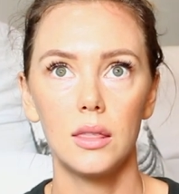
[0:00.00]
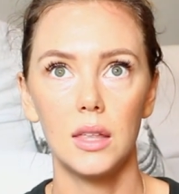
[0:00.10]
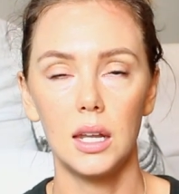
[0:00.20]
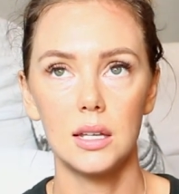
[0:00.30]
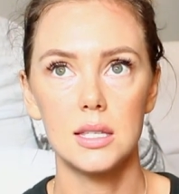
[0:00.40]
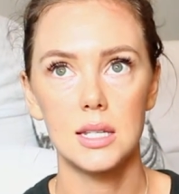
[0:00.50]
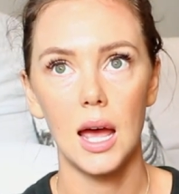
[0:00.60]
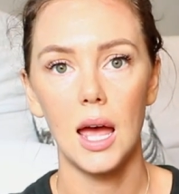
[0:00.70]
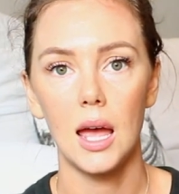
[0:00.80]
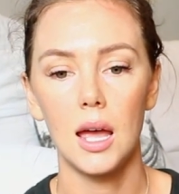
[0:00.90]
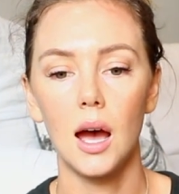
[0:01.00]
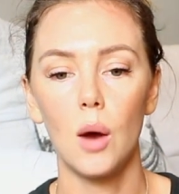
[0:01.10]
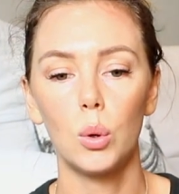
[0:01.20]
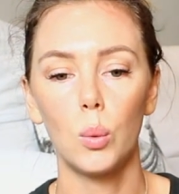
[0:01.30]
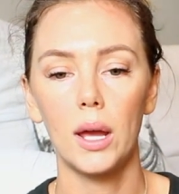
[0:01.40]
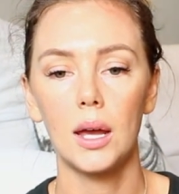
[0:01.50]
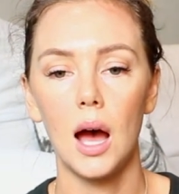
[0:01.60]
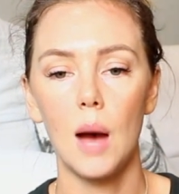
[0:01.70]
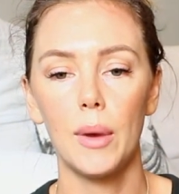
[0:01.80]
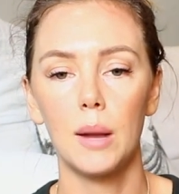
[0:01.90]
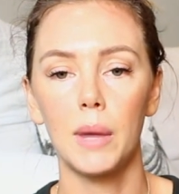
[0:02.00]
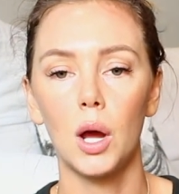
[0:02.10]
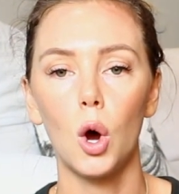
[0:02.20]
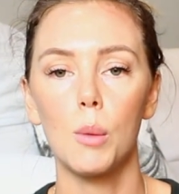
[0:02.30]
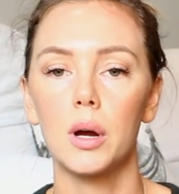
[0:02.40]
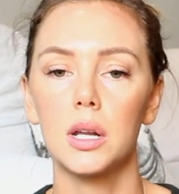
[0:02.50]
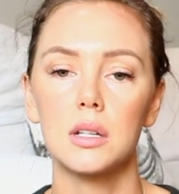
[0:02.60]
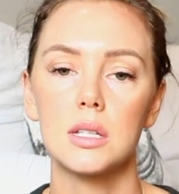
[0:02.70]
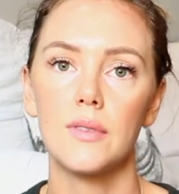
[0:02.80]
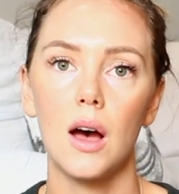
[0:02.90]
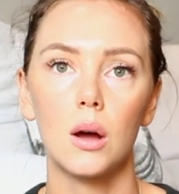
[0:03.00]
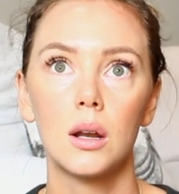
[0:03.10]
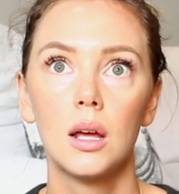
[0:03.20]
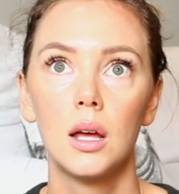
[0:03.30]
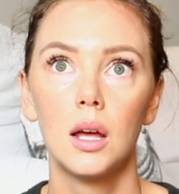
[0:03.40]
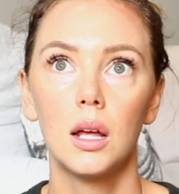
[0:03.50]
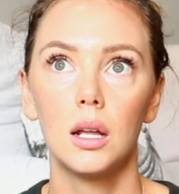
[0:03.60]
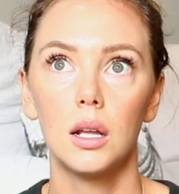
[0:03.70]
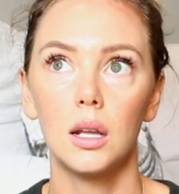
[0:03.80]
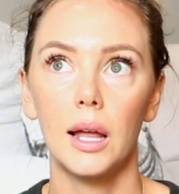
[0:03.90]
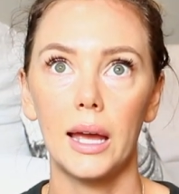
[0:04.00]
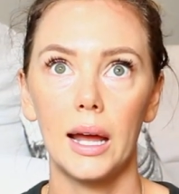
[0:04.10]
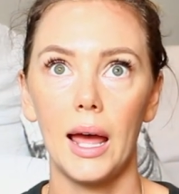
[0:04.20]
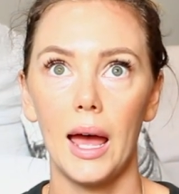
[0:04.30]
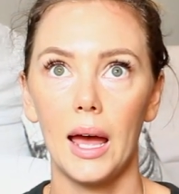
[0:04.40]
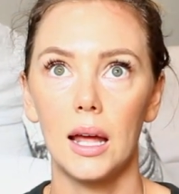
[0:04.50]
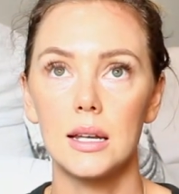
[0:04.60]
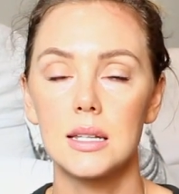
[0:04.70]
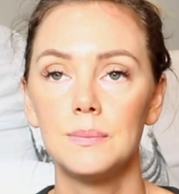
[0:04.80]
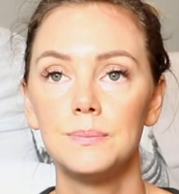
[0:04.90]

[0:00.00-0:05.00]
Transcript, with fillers: the next day I would wake up and my whole body just felt like I'd had